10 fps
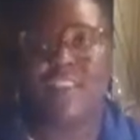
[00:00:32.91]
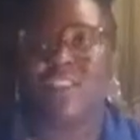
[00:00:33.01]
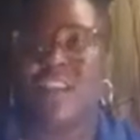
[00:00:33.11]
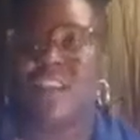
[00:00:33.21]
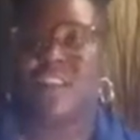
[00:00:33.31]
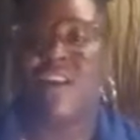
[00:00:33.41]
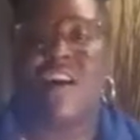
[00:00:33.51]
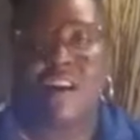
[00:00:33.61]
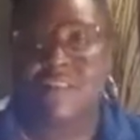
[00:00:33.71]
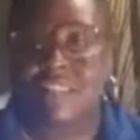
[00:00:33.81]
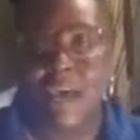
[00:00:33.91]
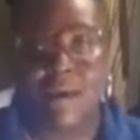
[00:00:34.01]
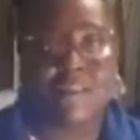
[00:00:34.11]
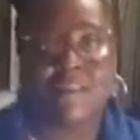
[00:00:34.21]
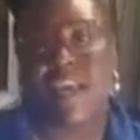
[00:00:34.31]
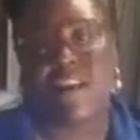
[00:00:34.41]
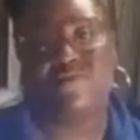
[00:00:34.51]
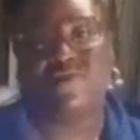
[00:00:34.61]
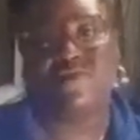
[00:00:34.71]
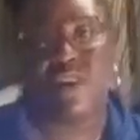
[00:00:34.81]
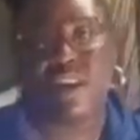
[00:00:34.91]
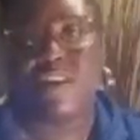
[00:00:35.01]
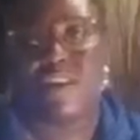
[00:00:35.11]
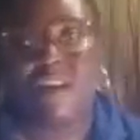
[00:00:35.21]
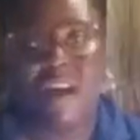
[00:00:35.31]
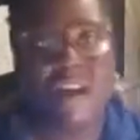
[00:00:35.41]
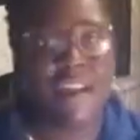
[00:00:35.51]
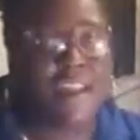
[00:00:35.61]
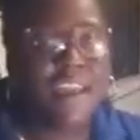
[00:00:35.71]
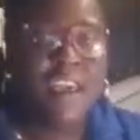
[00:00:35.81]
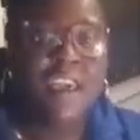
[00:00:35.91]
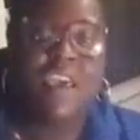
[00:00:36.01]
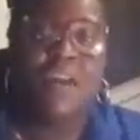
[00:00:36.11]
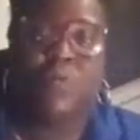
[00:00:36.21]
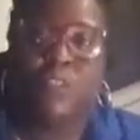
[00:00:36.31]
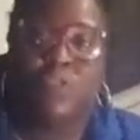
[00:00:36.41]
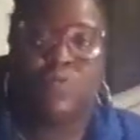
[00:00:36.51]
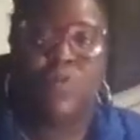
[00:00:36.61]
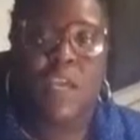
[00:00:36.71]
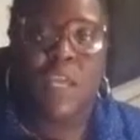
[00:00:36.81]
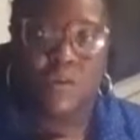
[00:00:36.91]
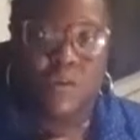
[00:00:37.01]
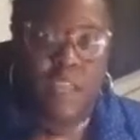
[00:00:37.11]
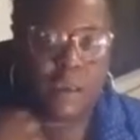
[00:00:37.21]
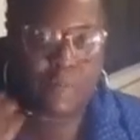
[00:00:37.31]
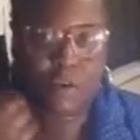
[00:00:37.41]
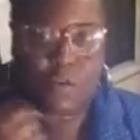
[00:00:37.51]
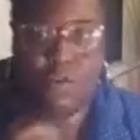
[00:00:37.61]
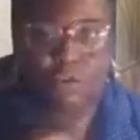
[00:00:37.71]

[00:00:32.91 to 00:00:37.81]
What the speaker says: She has all types of things growing in her garden. It was really, really a beautiful